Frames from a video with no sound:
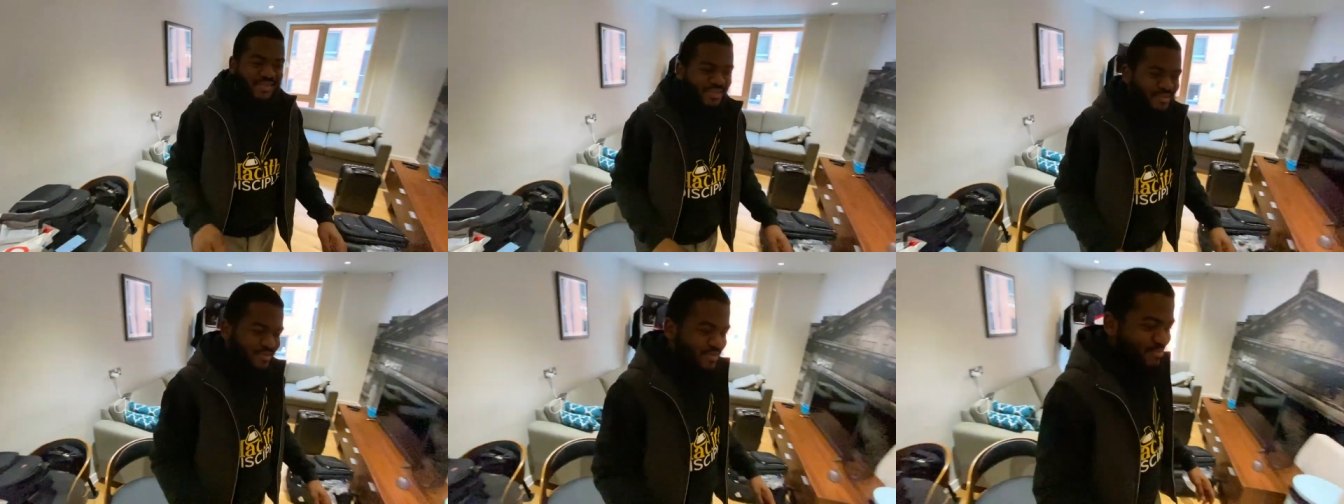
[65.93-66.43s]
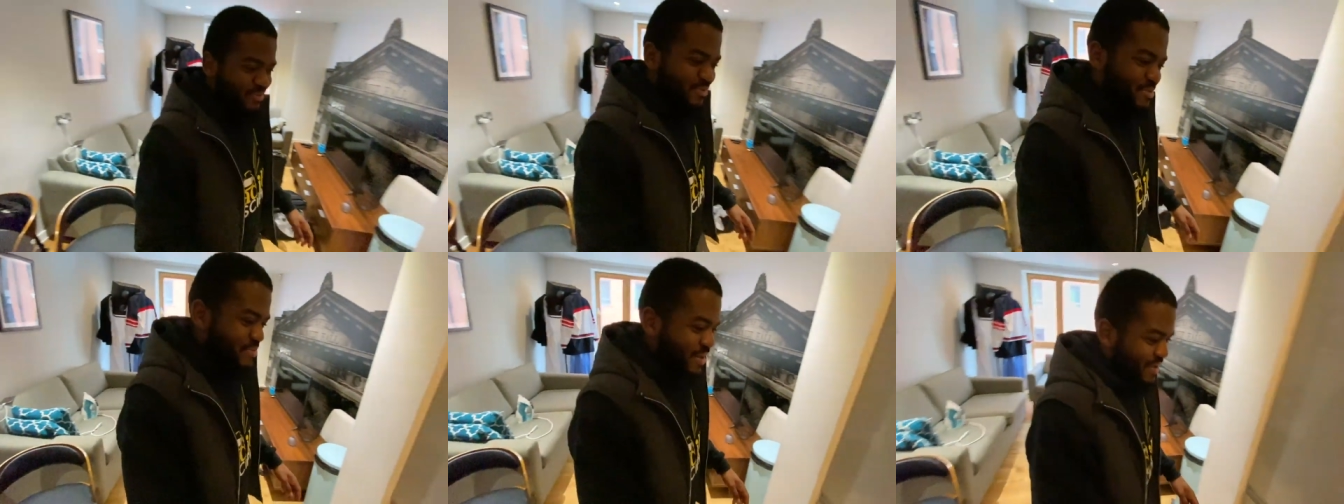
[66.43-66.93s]
sent it to
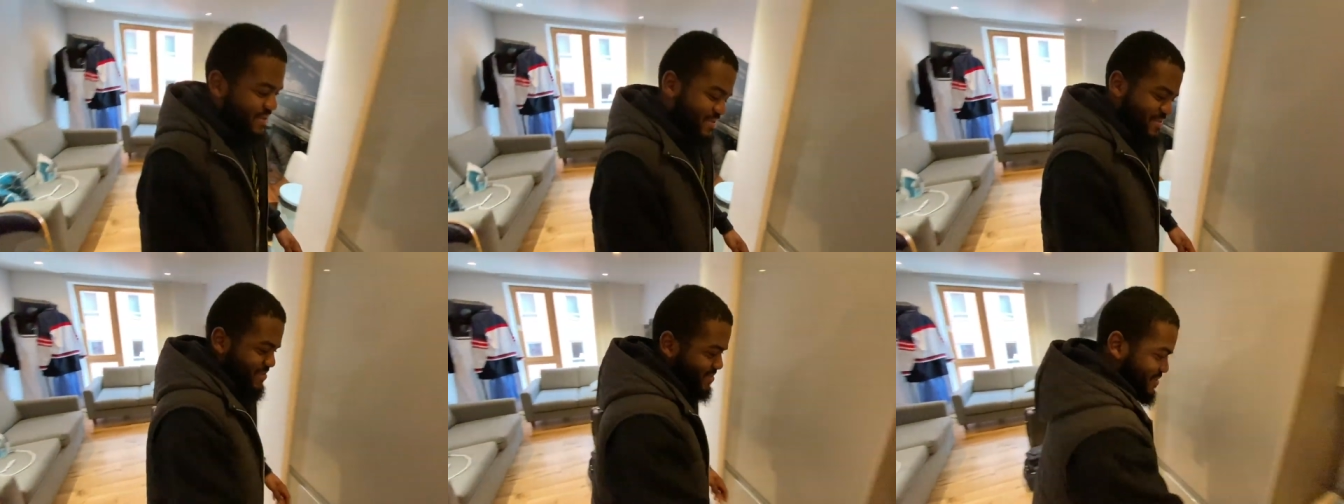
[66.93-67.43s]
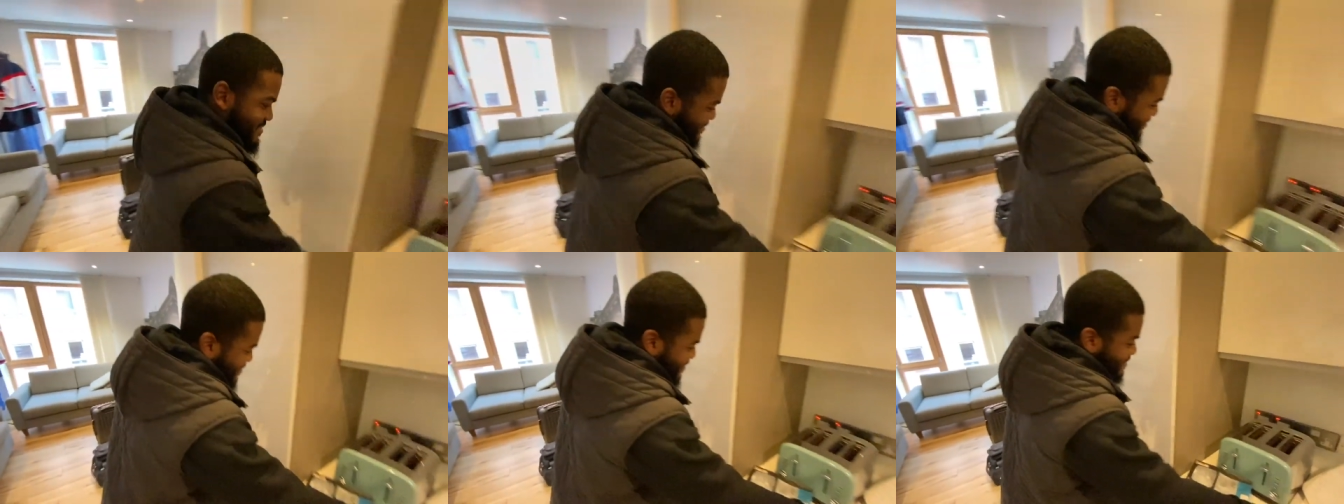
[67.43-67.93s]
Mufti Meng.
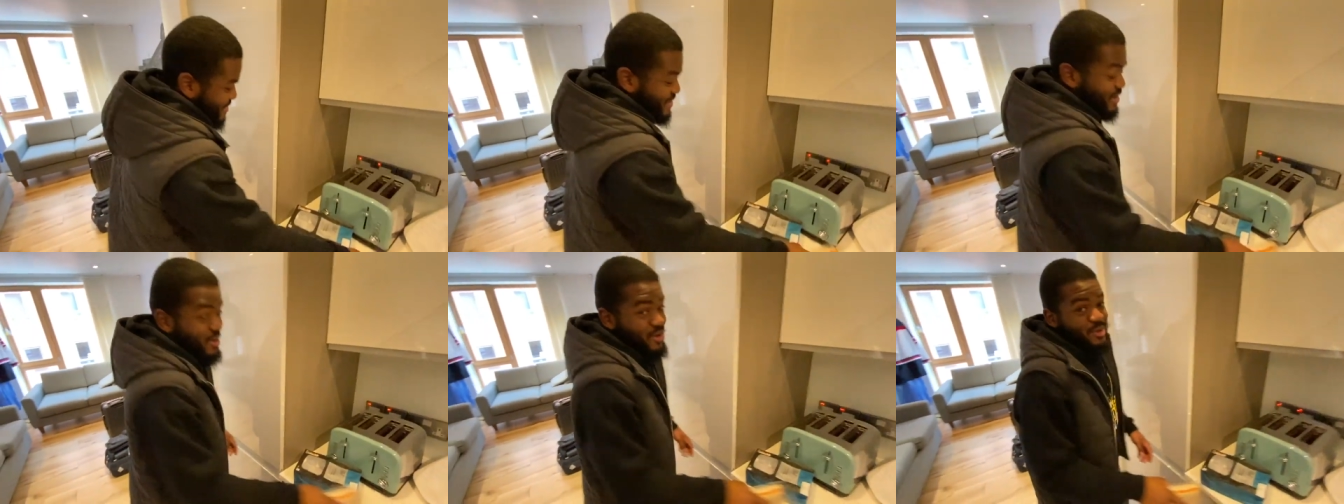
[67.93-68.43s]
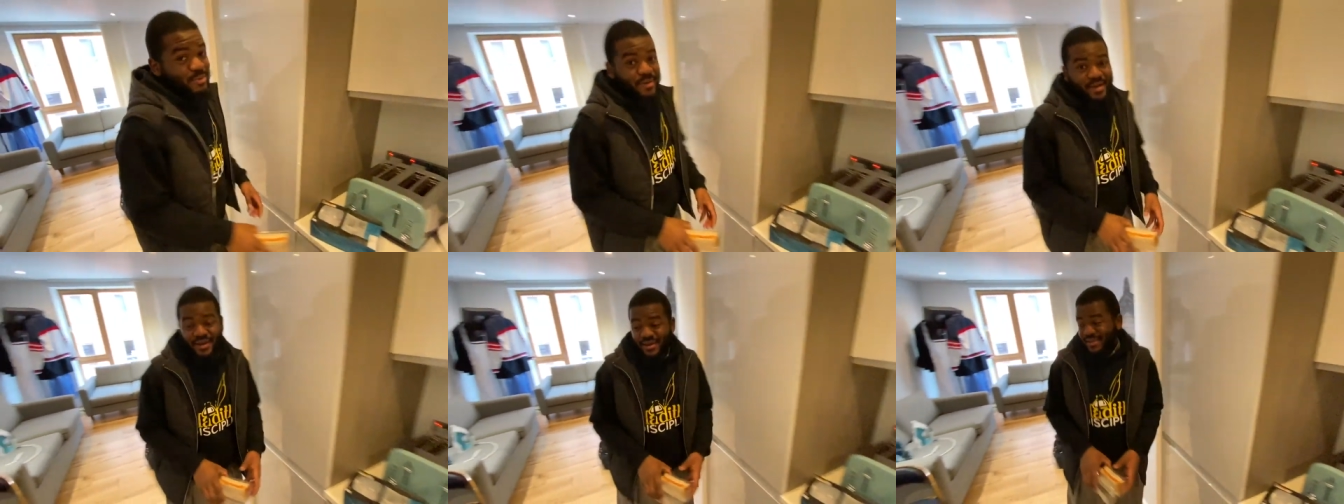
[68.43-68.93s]
They got you,
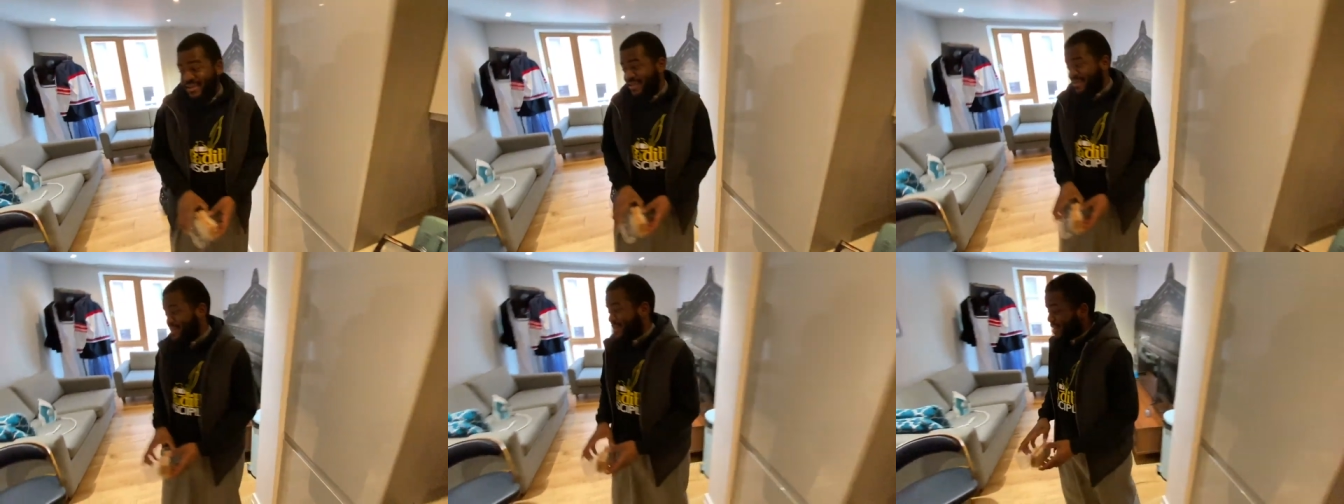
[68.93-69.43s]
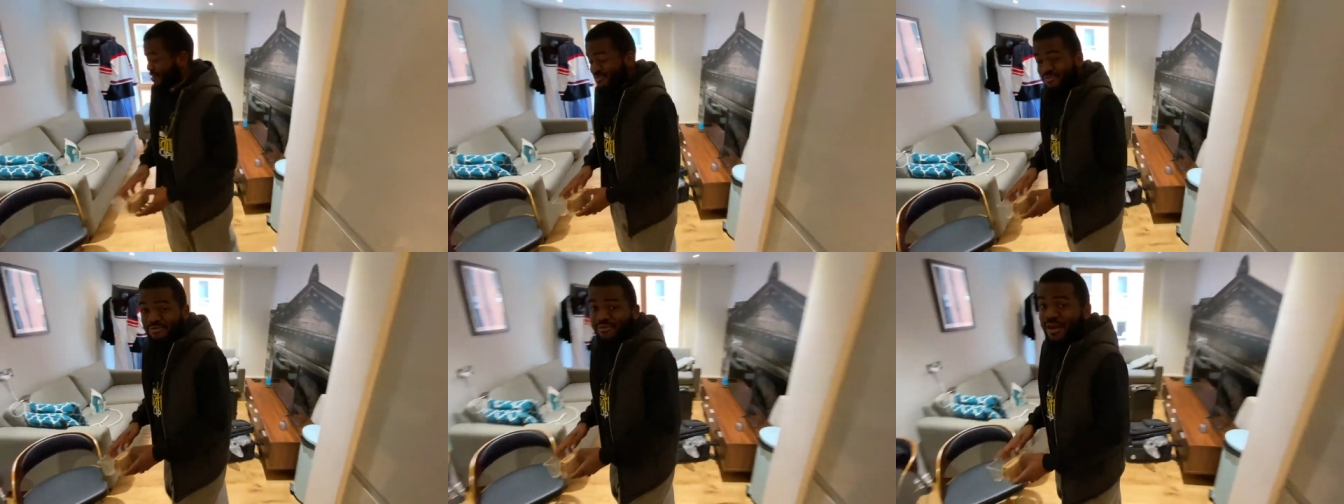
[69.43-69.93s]
man.
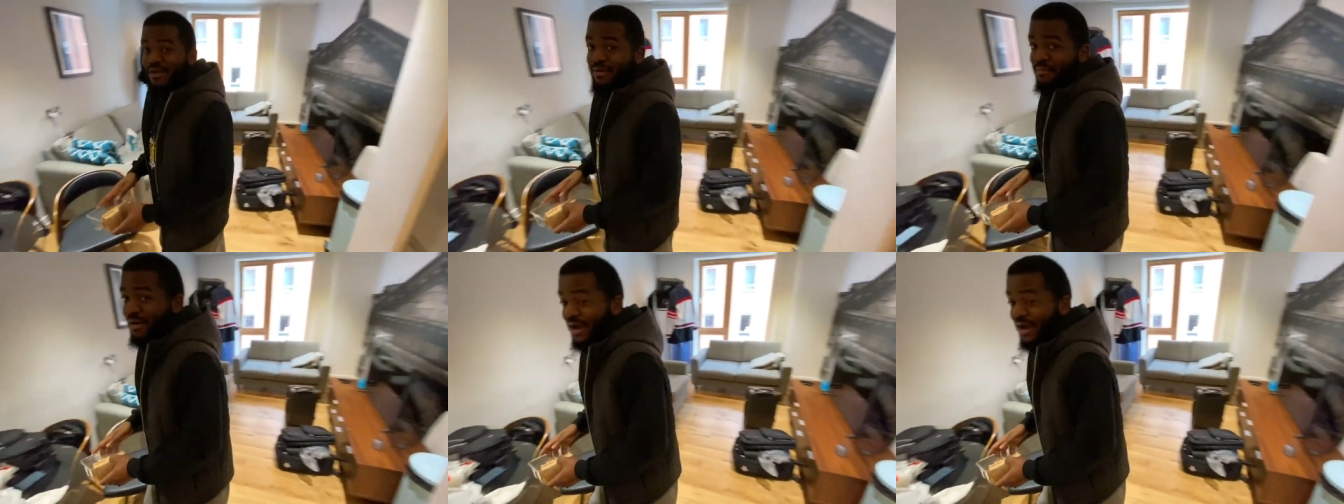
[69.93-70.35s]
Fry him up,